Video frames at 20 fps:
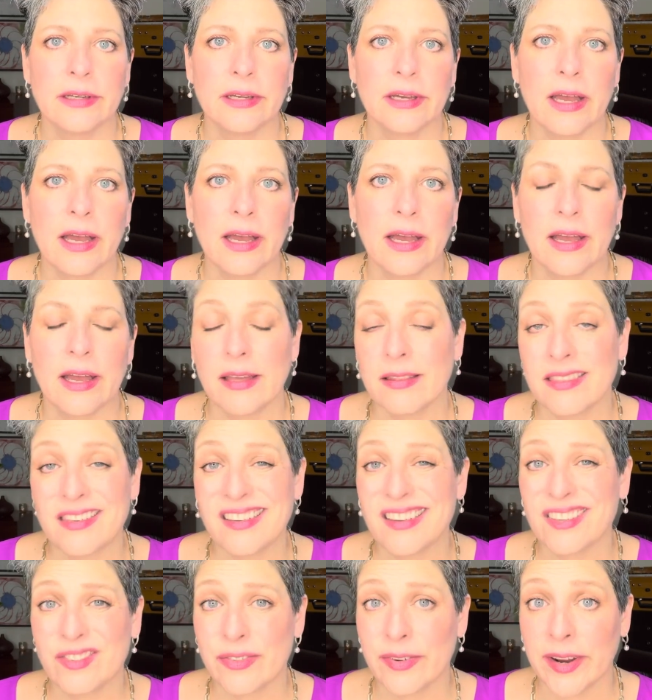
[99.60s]
I think
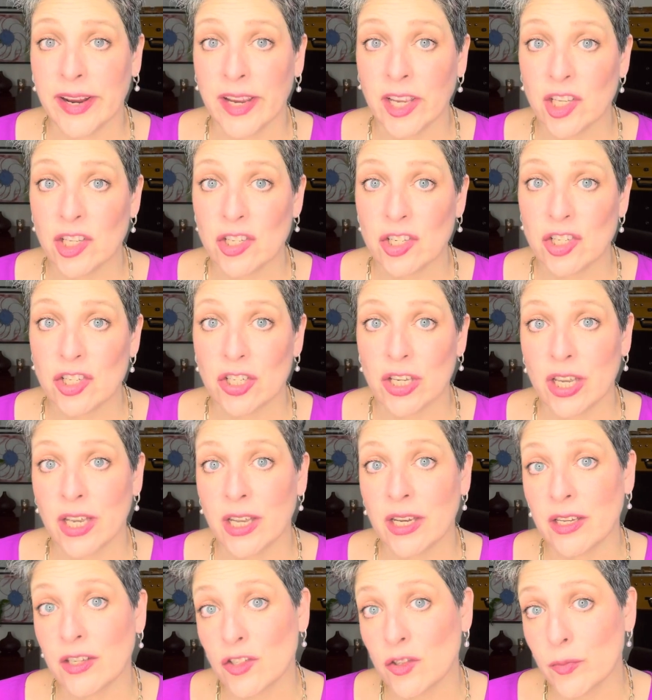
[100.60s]
it's French
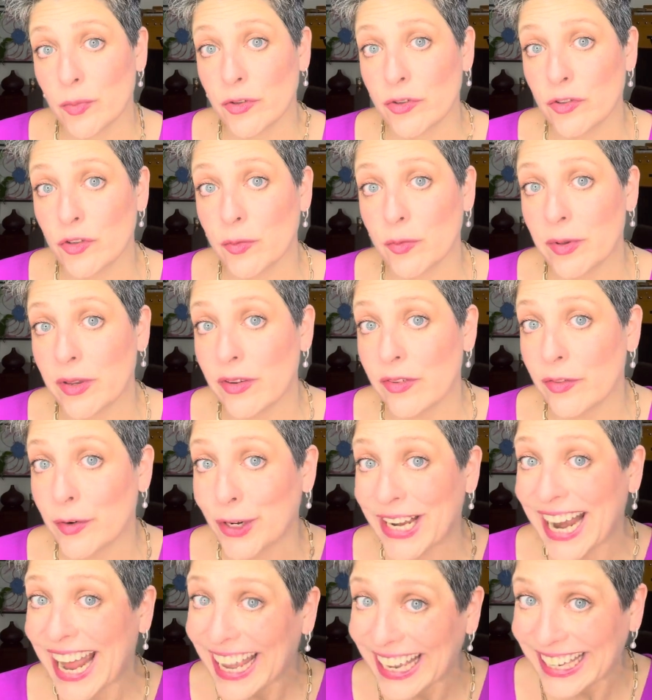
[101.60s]
and it's supposed to be for
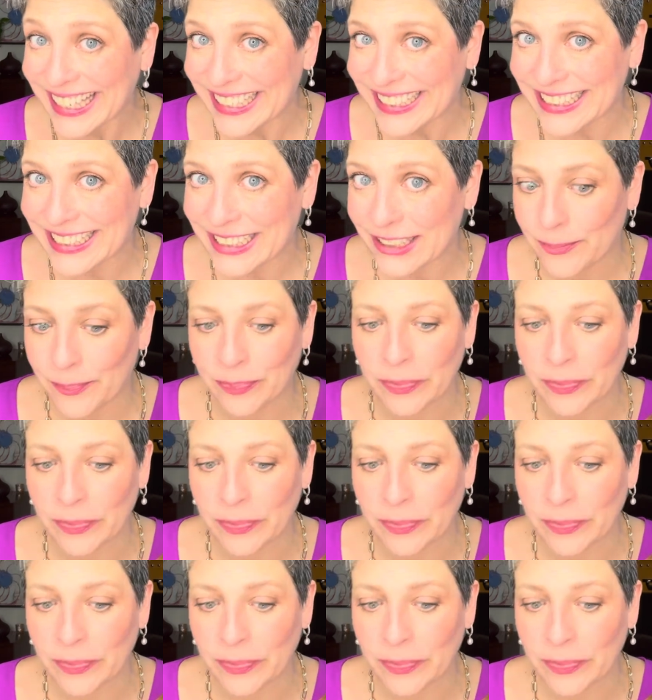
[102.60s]
night.